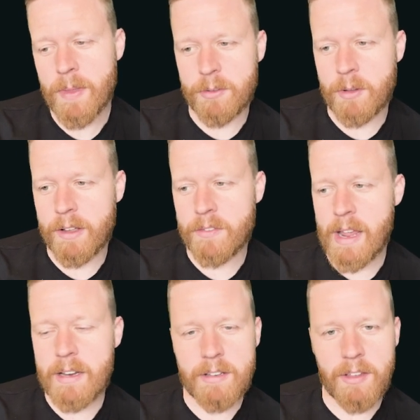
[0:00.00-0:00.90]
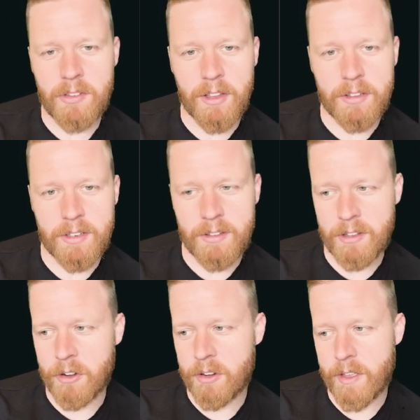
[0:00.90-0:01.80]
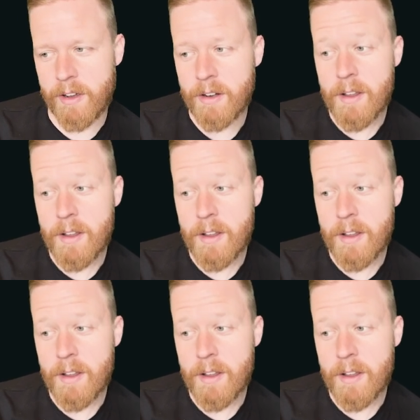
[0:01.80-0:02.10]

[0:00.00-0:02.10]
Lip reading: So kind of anti-skeleton synergy there.